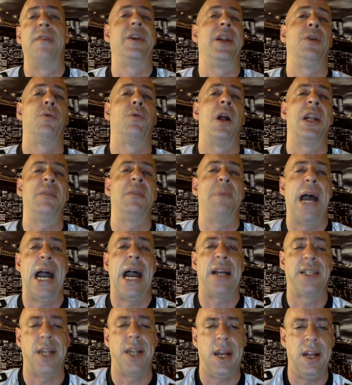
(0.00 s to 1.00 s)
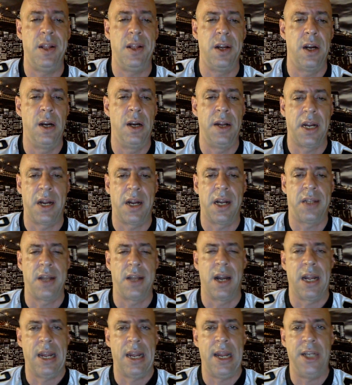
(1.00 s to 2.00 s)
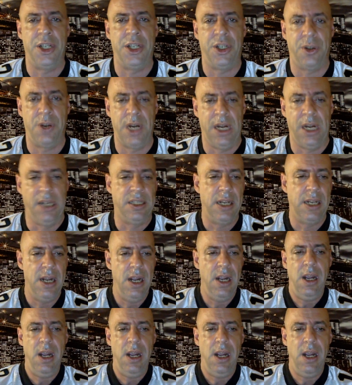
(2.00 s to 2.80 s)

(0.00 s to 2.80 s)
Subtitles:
any running backs either. They got a ton of injuries.